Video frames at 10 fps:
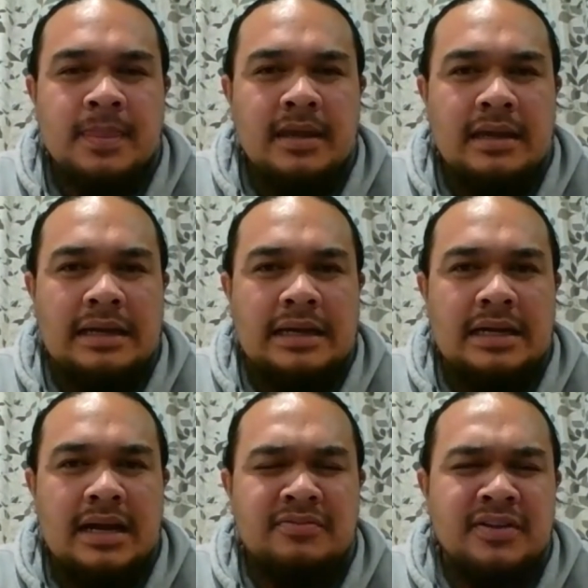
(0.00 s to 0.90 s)

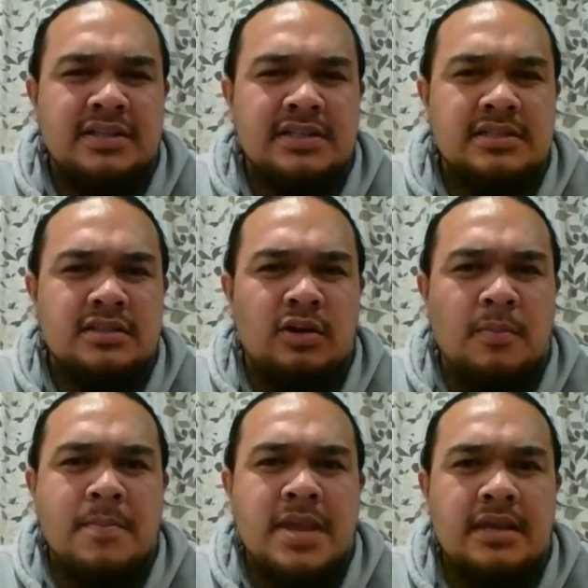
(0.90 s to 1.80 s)
I think this is not
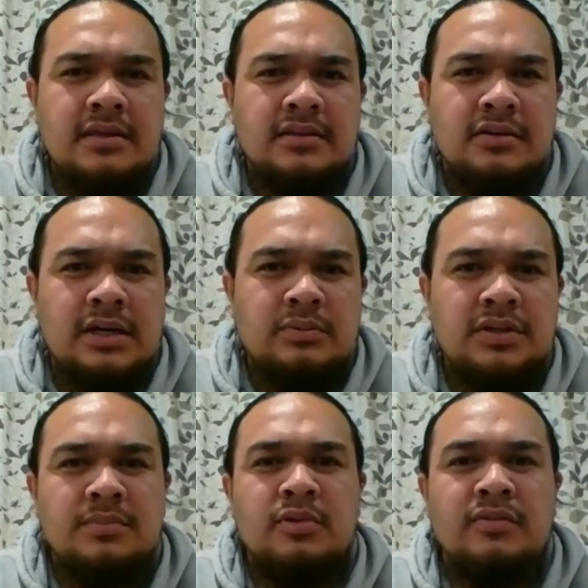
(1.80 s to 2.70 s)
me, you know, I want
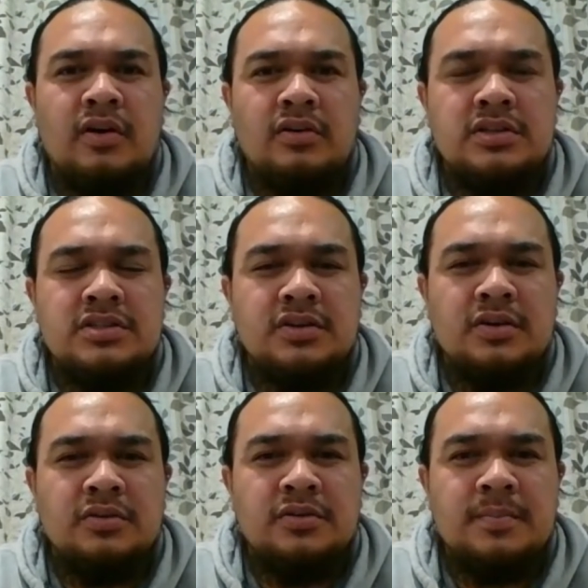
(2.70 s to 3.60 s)
to move on.
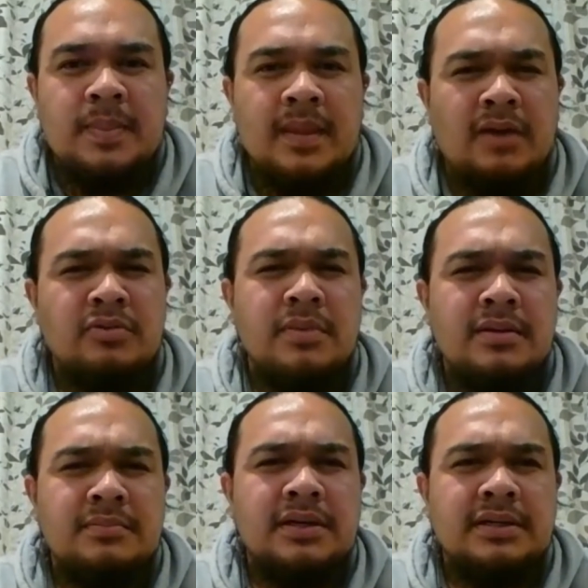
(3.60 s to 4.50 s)
So I
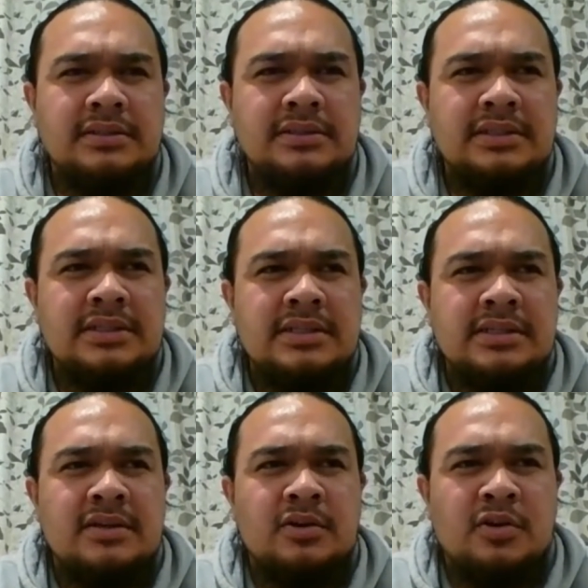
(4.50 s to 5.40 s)
remember
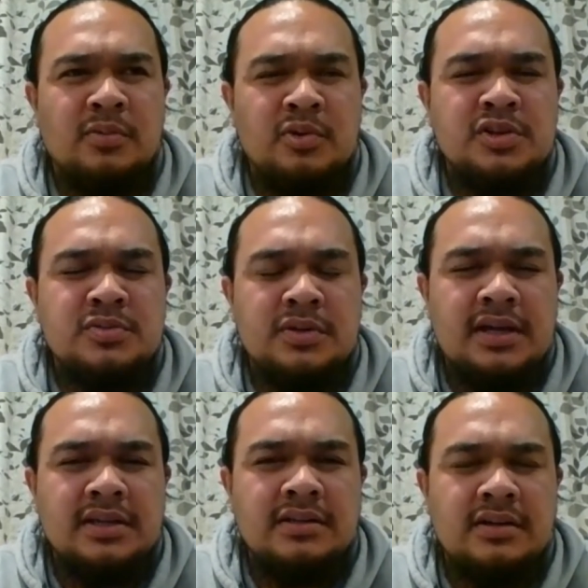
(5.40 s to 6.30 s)
her words were like,
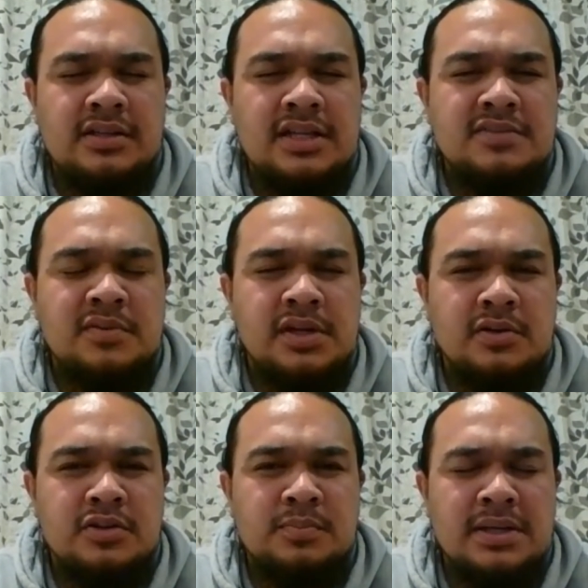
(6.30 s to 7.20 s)
oh, that's really
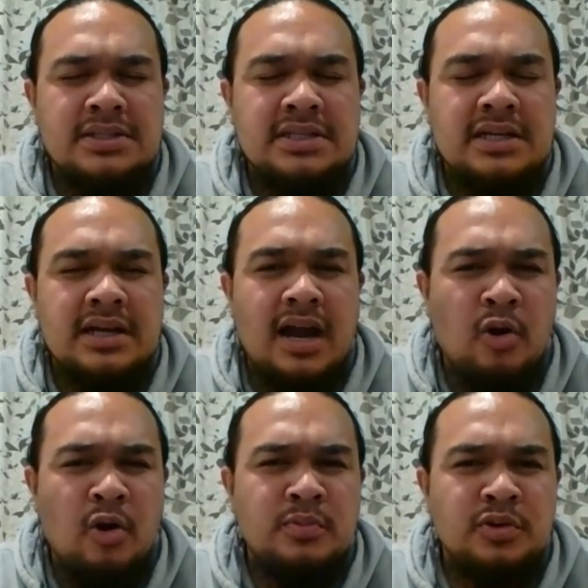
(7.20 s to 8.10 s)
good, but I
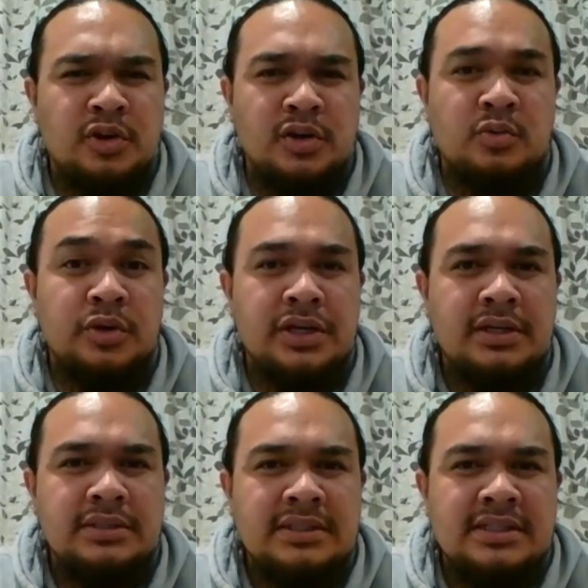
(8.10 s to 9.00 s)
hope you're not a quitter.
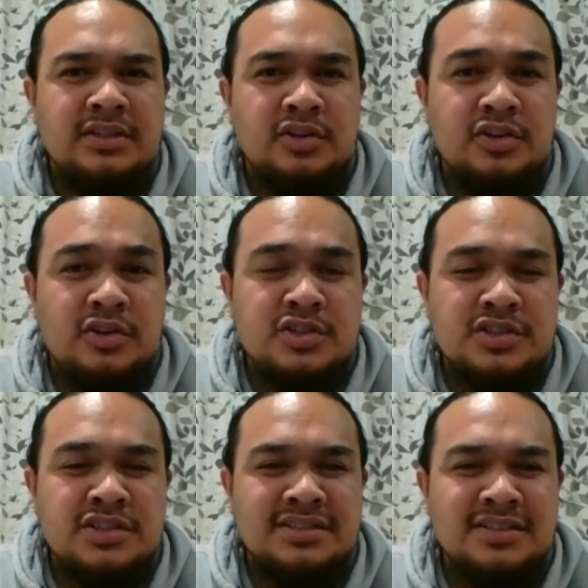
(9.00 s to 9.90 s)
You know, you're not
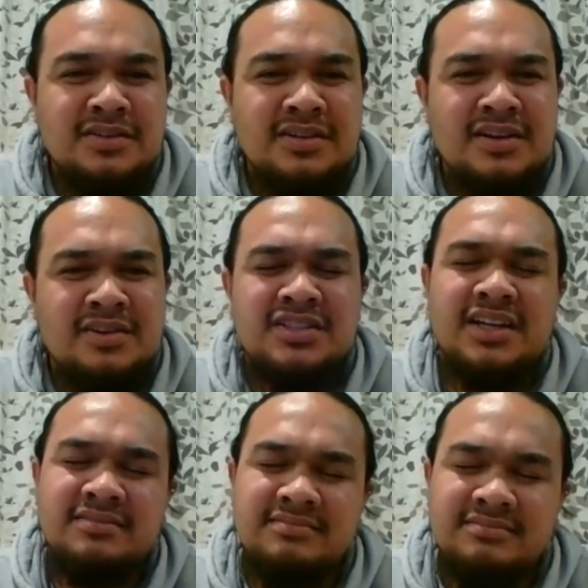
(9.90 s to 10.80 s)
just, you know, I was like,
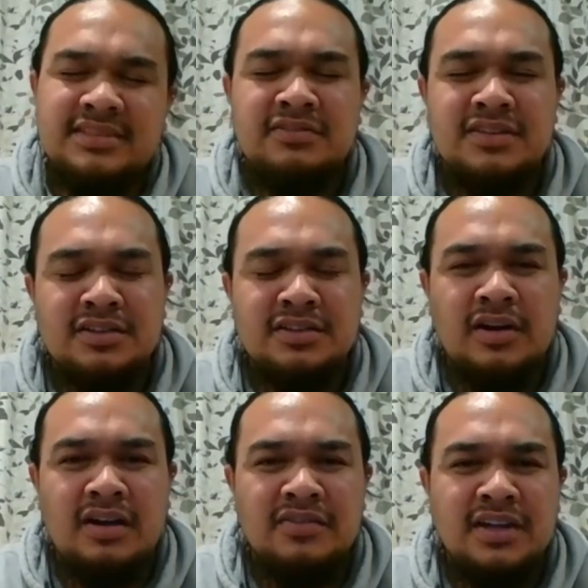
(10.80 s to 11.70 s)
definitely not.
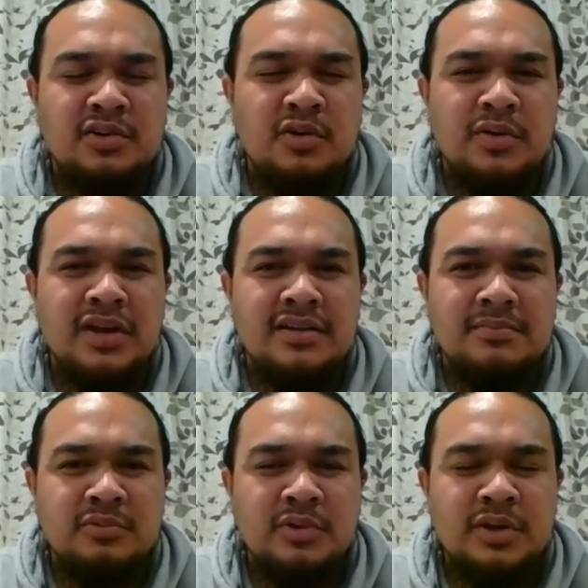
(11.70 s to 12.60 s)
I think I know
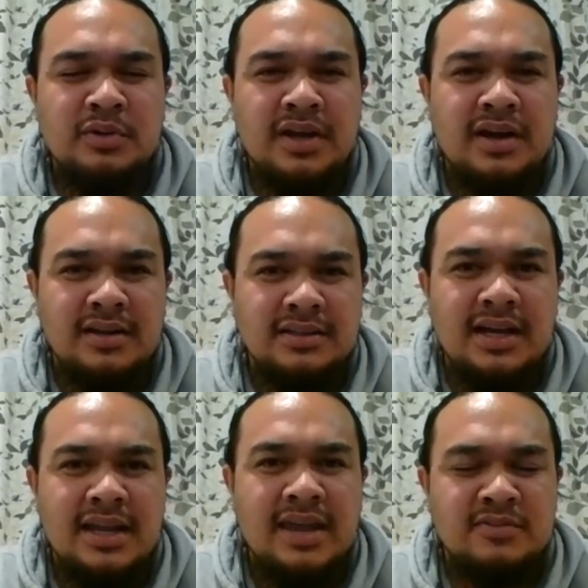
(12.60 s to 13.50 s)
where I
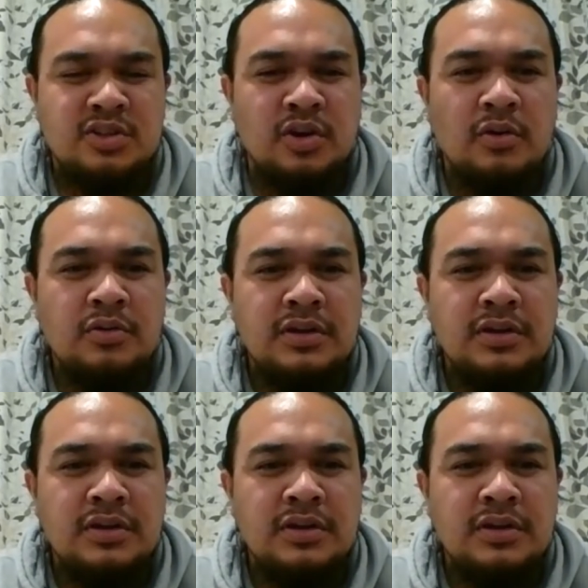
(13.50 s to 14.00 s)
have to go.